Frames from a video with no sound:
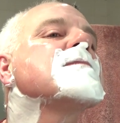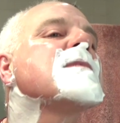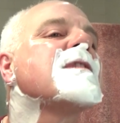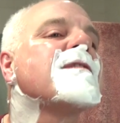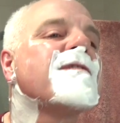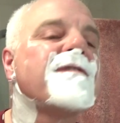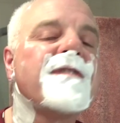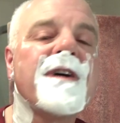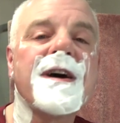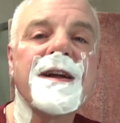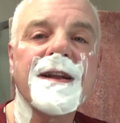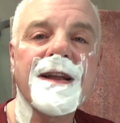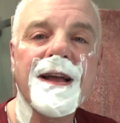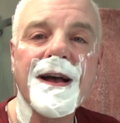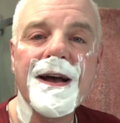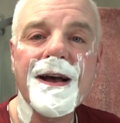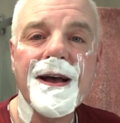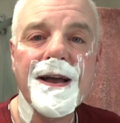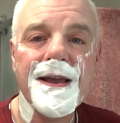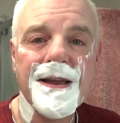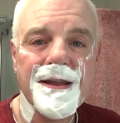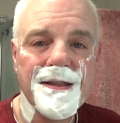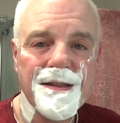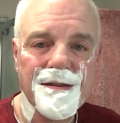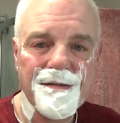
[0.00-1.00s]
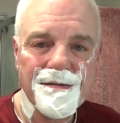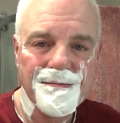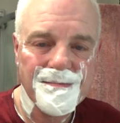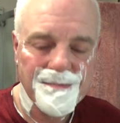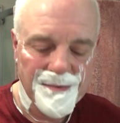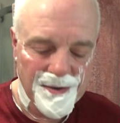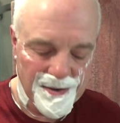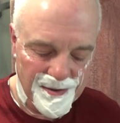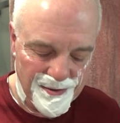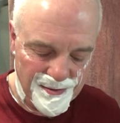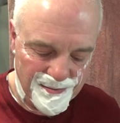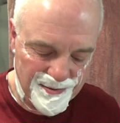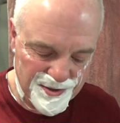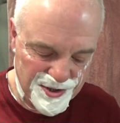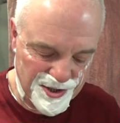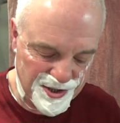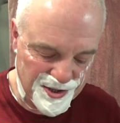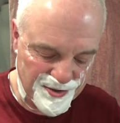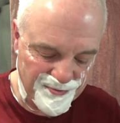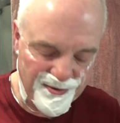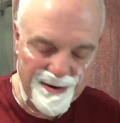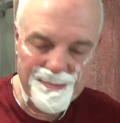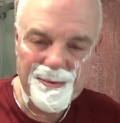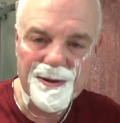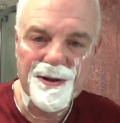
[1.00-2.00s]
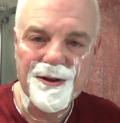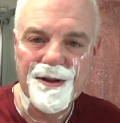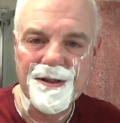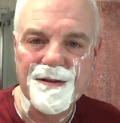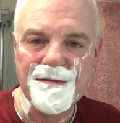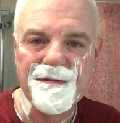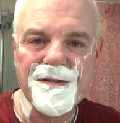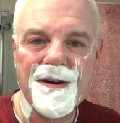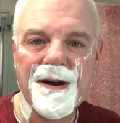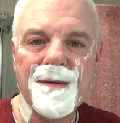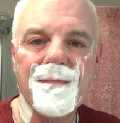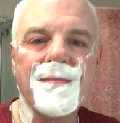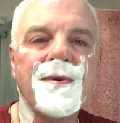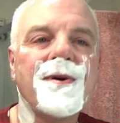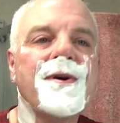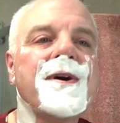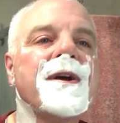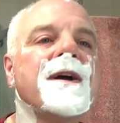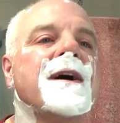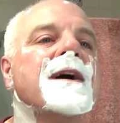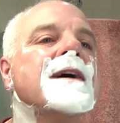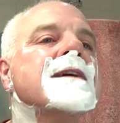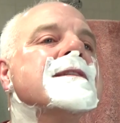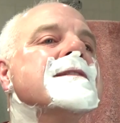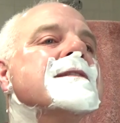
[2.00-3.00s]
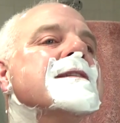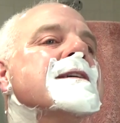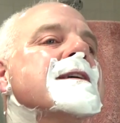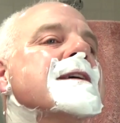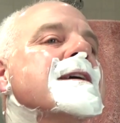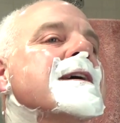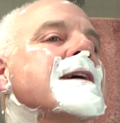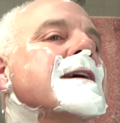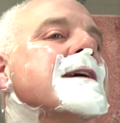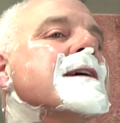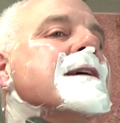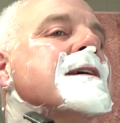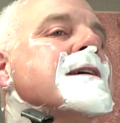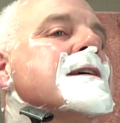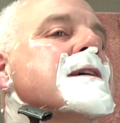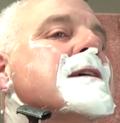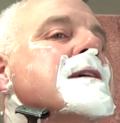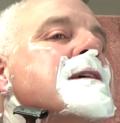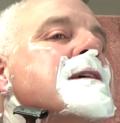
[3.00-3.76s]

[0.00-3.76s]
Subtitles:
The fat guy, and which is a replica of the fat boy, and the